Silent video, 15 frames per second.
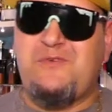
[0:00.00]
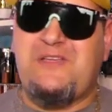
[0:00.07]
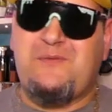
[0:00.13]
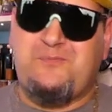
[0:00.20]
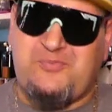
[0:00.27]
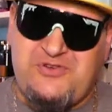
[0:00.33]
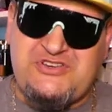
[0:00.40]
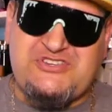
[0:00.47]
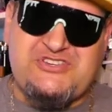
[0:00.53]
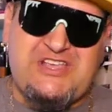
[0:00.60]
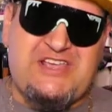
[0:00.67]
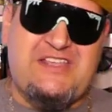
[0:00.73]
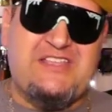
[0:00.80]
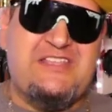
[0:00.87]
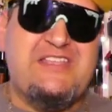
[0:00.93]
We
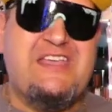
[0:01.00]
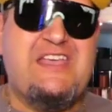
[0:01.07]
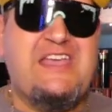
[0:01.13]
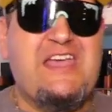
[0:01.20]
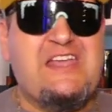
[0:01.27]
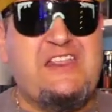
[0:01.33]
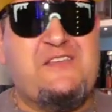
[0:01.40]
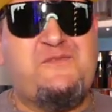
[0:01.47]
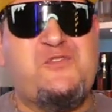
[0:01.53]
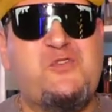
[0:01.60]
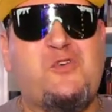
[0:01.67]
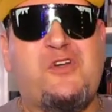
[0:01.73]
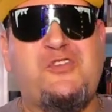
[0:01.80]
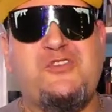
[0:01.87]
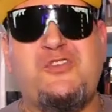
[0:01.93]
appreciate it. And if
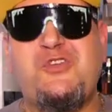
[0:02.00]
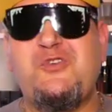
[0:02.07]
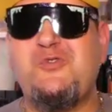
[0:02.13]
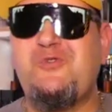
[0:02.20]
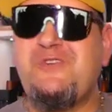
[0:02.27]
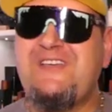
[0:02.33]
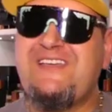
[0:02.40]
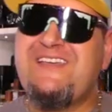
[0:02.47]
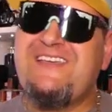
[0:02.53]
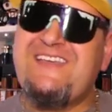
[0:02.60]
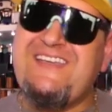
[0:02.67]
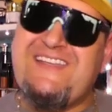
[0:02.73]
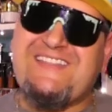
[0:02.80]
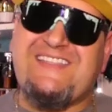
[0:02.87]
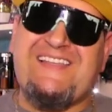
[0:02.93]
you are new,
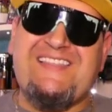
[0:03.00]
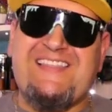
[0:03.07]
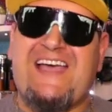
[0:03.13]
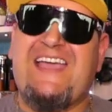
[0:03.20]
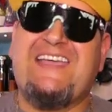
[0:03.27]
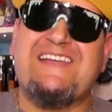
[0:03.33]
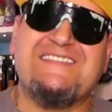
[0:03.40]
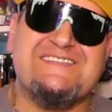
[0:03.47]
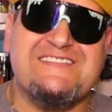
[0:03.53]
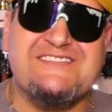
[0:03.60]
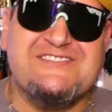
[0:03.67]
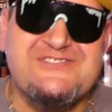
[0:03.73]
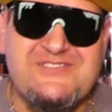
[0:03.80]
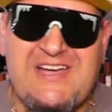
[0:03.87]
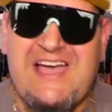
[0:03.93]
hit the like and
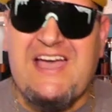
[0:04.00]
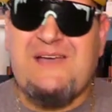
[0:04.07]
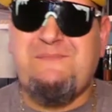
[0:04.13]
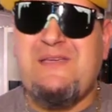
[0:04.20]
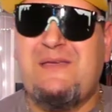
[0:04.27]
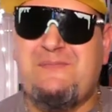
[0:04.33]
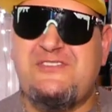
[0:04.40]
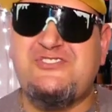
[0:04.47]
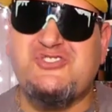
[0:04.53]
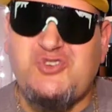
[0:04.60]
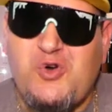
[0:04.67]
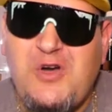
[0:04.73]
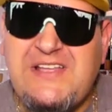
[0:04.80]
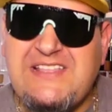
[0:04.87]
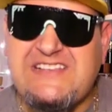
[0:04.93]
subscribe, baby.
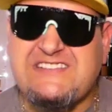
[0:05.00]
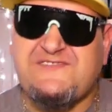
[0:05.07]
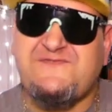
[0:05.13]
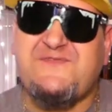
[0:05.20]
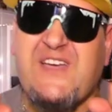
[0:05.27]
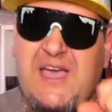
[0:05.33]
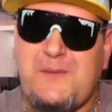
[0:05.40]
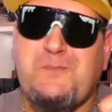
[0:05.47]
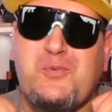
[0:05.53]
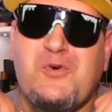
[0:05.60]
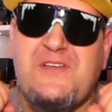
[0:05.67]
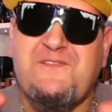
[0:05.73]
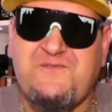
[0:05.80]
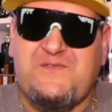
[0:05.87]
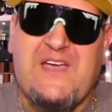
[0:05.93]
Join this Fat
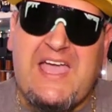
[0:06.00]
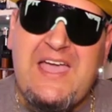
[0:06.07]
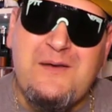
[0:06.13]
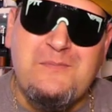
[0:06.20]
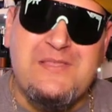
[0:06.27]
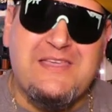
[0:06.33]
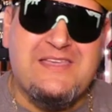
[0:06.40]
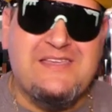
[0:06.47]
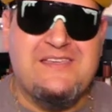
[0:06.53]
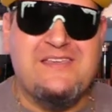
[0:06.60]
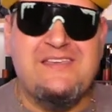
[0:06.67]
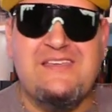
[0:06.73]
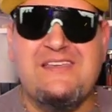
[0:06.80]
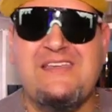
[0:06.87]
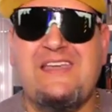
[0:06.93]
Boy family.
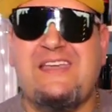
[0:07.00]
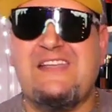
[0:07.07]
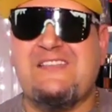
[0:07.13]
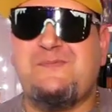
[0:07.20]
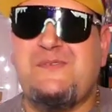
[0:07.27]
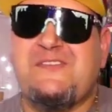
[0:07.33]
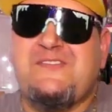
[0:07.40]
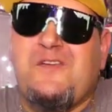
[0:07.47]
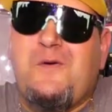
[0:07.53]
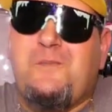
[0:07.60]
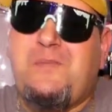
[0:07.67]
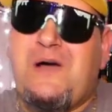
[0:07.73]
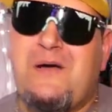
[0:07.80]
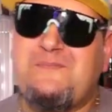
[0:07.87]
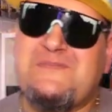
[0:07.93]
It gets me so
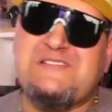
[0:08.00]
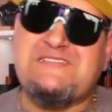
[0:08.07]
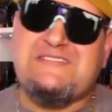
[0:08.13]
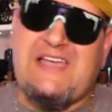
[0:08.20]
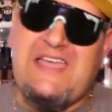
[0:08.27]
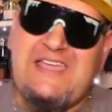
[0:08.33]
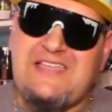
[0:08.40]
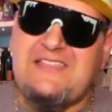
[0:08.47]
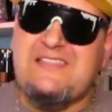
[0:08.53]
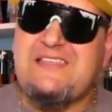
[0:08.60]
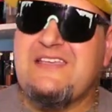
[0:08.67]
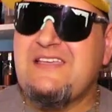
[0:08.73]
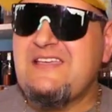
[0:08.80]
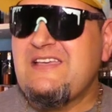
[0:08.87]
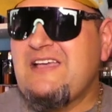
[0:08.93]
pumped to say it.
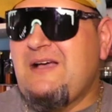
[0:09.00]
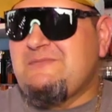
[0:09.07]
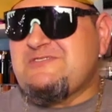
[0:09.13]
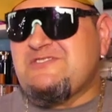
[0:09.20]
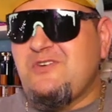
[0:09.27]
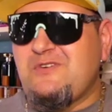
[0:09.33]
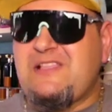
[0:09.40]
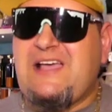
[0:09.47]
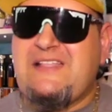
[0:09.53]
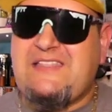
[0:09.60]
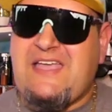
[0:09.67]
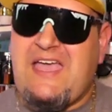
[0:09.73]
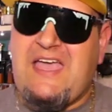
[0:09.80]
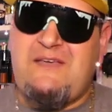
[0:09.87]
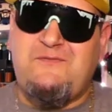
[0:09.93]
I'm so glad
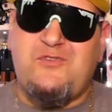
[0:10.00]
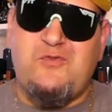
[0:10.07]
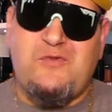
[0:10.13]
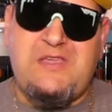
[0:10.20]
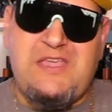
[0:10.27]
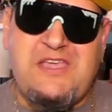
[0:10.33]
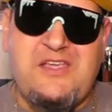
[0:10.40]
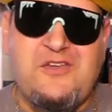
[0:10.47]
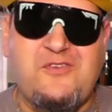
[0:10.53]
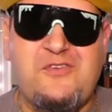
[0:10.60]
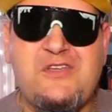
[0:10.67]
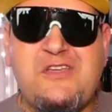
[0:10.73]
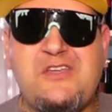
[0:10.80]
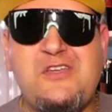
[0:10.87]
to have you here.